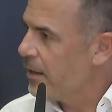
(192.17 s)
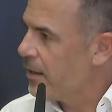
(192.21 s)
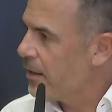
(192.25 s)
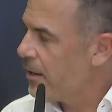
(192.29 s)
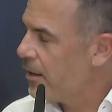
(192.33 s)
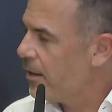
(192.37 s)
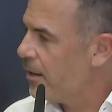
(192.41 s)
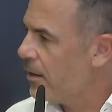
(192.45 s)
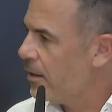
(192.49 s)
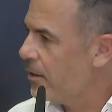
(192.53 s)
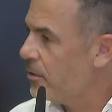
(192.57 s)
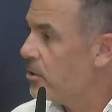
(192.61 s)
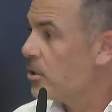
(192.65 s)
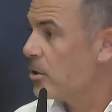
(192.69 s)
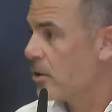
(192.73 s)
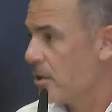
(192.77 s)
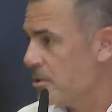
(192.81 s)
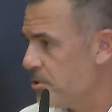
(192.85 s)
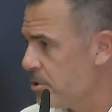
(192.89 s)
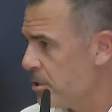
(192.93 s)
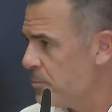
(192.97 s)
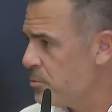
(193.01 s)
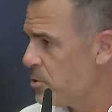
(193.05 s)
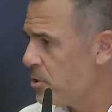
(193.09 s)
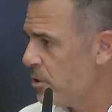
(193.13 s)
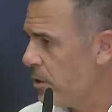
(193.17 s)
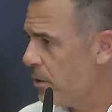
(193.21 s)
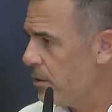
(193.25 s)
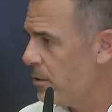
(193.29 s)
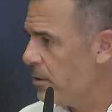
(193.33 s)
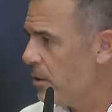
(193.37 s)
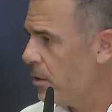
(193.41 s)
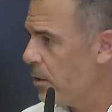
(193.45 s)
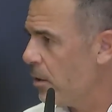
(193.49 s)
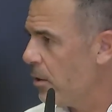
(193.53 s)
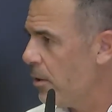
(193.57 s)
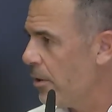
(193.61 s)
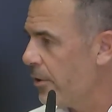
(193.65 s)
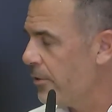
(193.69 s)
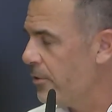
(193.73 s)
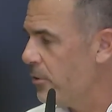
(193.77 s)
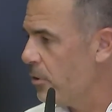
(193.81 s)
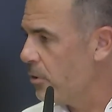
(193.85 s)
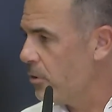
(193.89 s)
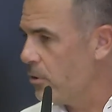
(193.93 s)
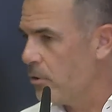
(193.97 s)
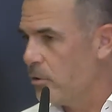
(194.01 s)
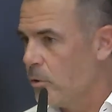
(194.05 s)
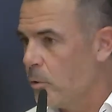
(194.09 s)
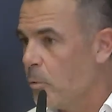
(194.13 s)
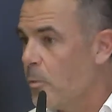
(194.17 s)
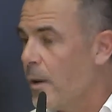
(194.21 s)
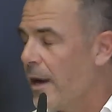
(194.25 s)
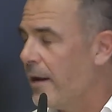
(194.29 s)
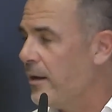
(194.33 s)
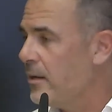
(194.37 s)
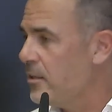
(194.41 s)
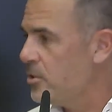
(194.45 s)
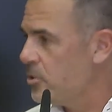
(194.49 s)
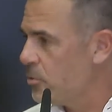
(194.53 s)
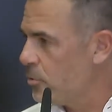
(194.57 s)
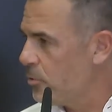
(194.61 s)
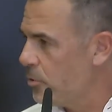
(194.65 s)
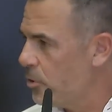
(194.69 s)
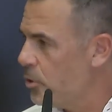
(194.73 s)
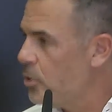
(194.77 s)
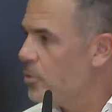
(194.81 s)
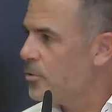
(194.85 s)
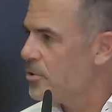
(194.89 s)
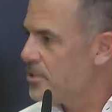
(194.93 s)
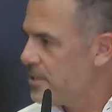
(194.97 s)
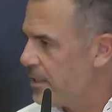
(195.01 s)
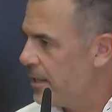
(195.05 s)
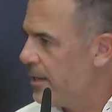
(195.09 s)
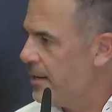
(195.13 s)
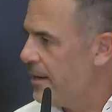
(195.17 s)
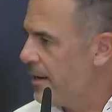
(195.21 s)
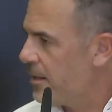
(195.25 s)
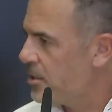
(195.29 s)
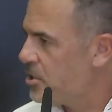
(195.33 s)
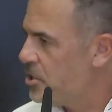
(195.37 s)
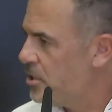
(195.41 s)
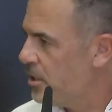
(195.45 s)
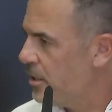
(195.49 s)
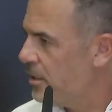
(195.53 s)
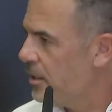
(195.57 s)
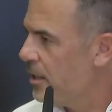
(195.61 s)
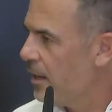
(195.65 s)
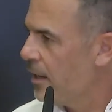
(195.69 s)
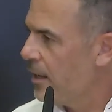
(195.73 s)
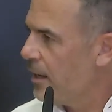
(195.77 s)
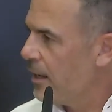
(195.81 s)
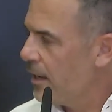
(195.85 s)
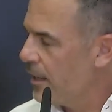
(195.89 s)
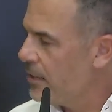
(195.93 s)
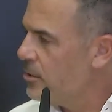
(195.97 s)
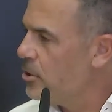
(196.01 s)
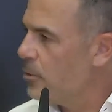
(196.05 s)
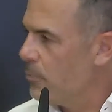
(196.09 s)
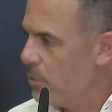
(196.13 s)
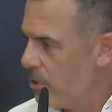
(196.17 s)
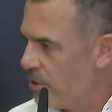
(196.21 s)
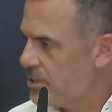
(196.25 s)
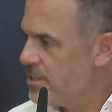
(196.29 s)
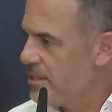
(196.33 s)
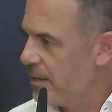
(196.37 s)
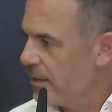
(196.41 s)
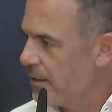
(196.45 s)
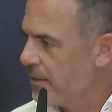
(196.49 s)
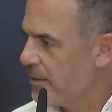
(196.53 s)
the consumption or the way to use energy in the building.